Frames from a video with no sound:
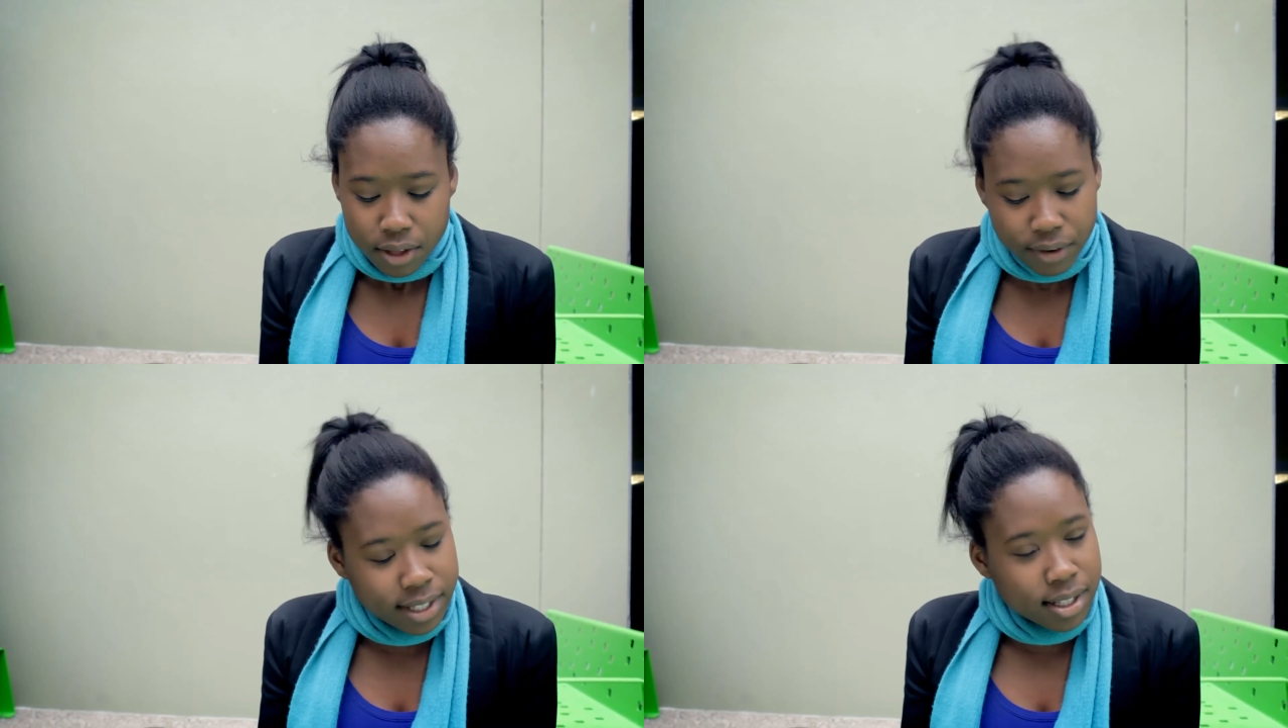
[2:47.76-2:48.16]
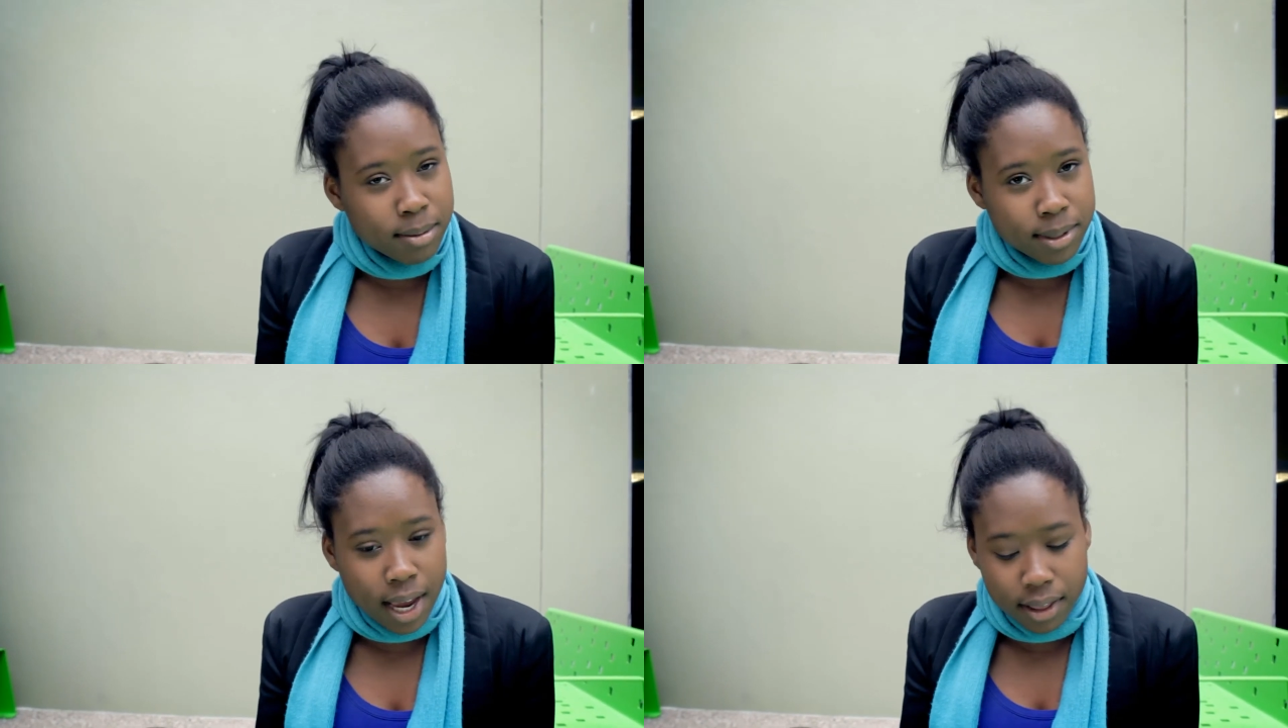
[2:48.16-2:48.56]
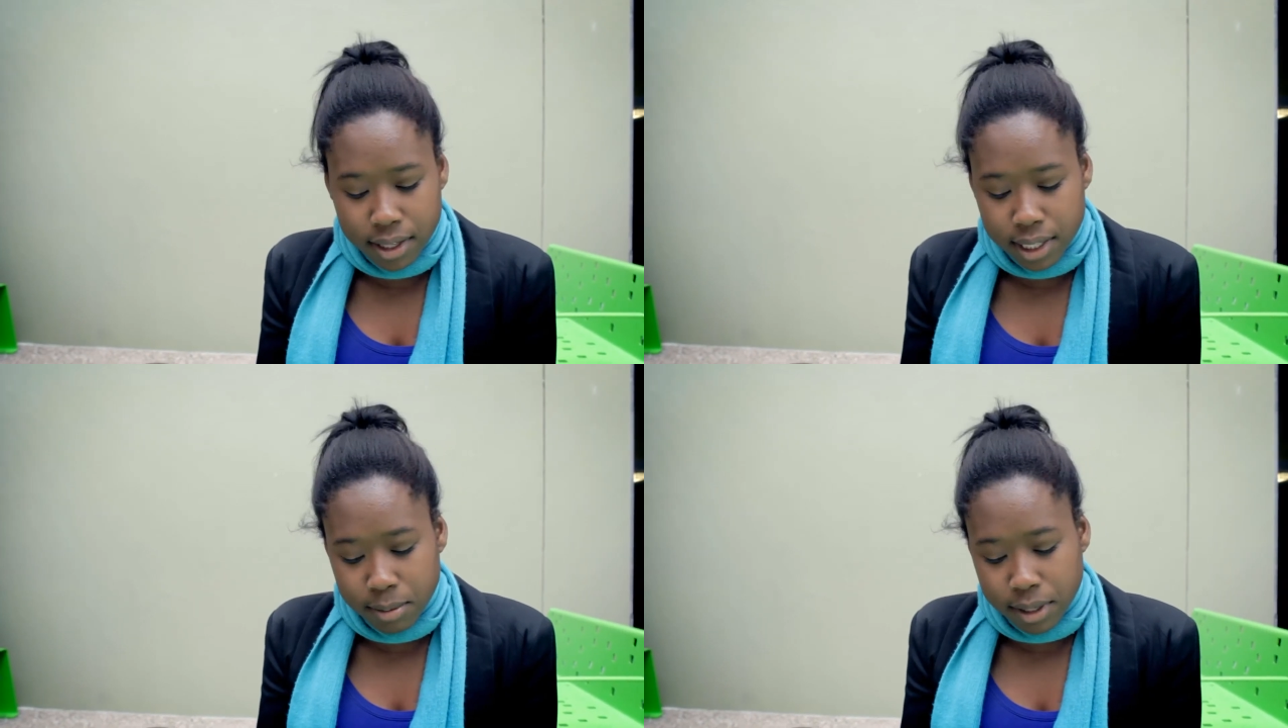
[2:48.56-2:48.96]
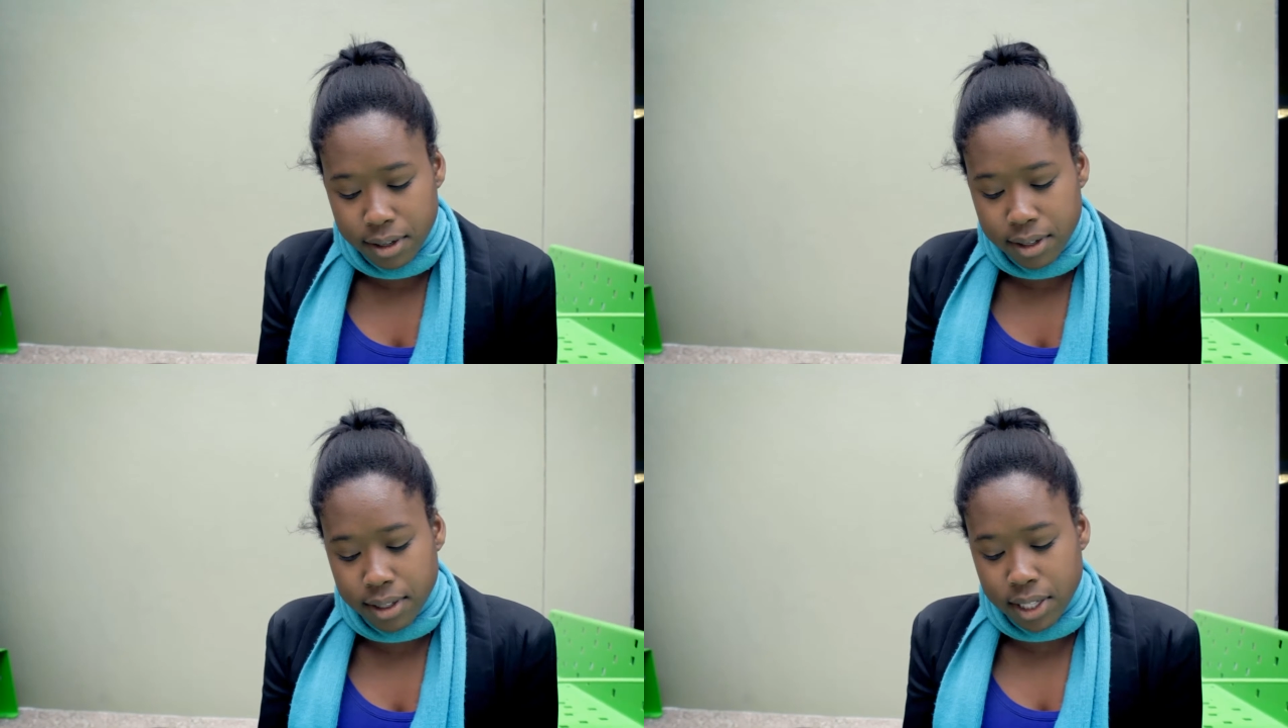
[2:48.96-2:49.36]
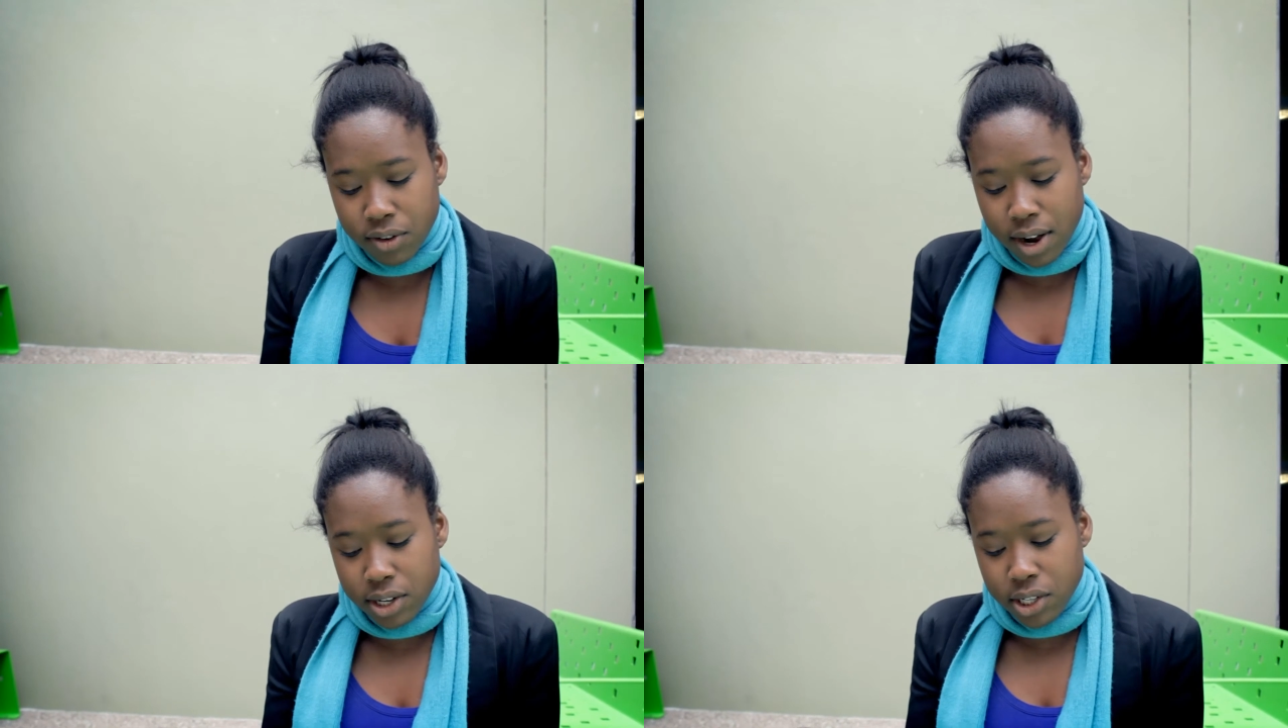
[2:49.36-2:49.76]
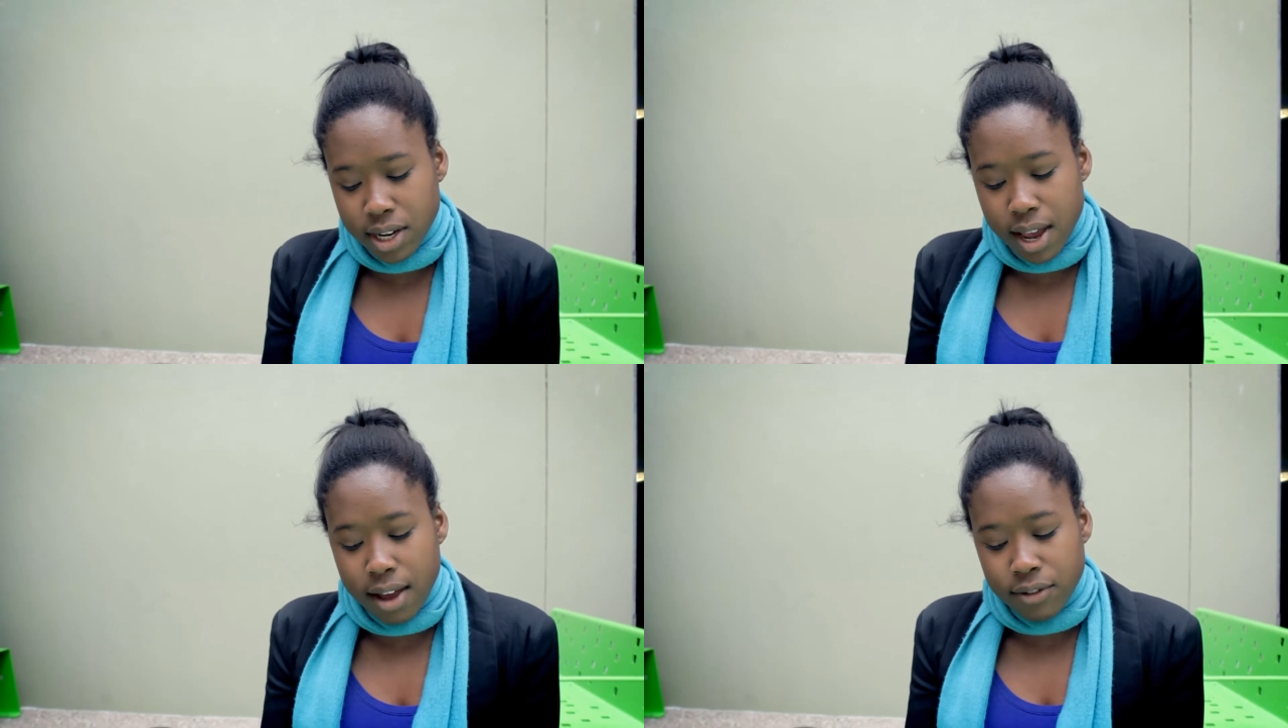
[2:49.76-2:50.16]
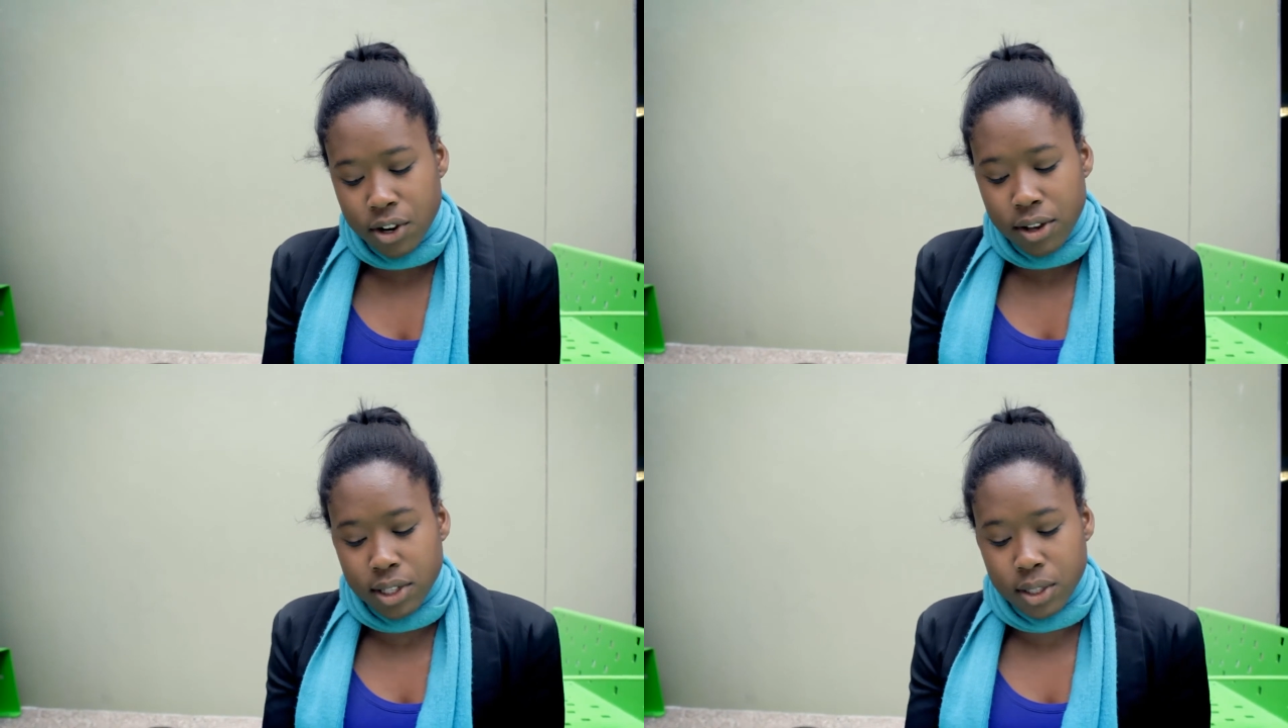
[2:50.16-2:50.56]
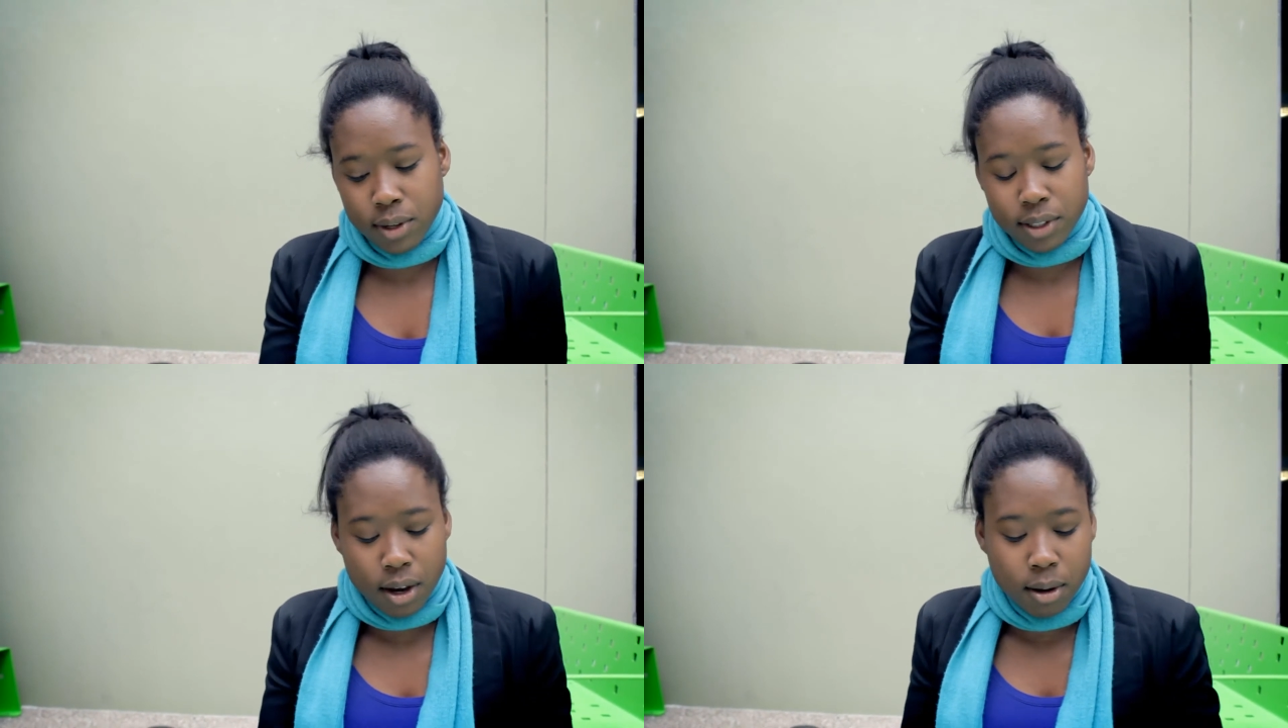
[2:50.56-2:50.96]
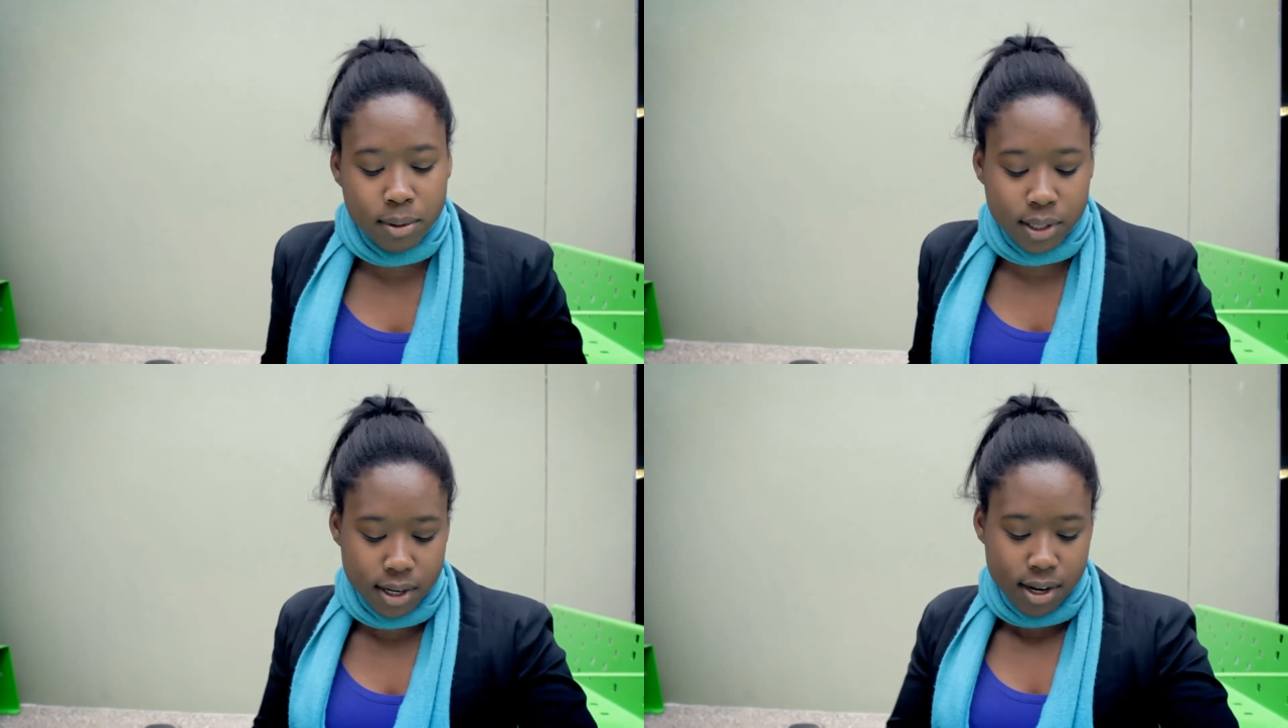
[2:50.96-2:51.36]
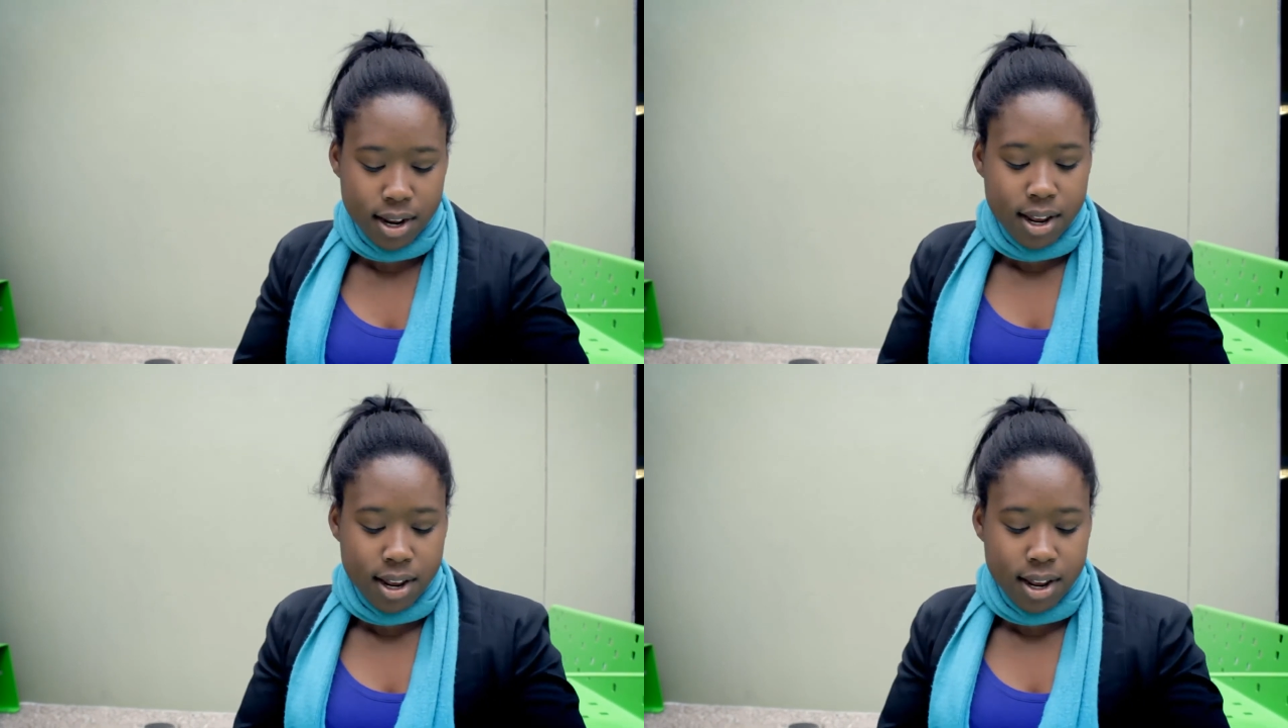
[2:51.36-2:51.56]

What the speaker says: The reason I'm saying this is because the strategy I've chosen to adopt